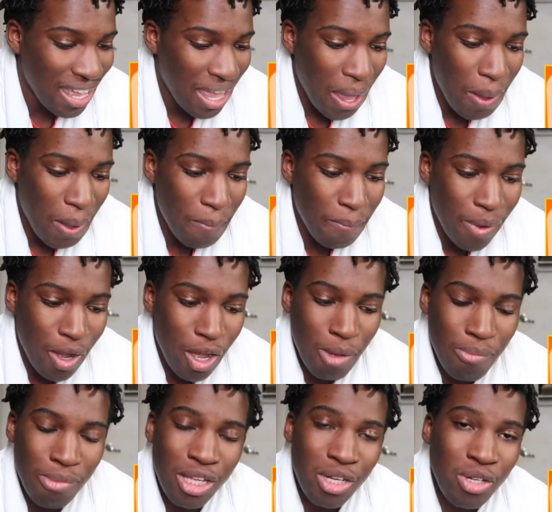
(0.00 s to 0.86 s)
And
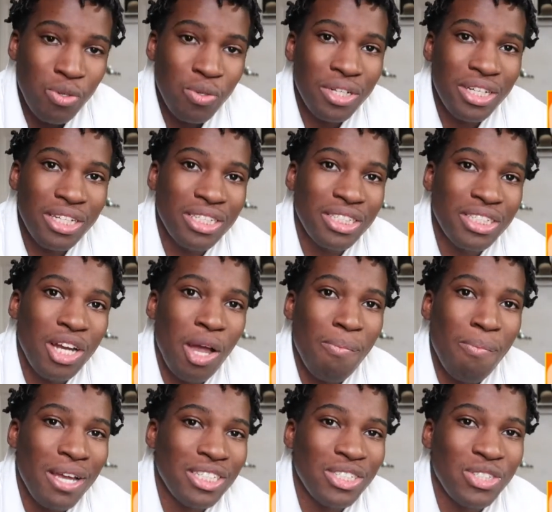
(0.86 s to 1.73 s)
Bobby, new edition
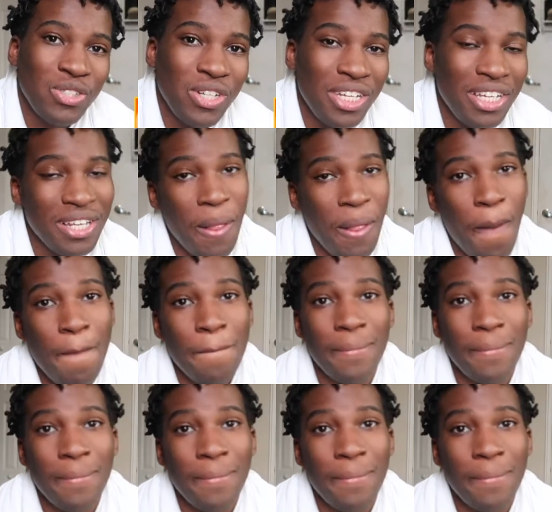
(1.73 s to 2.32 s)
on my street.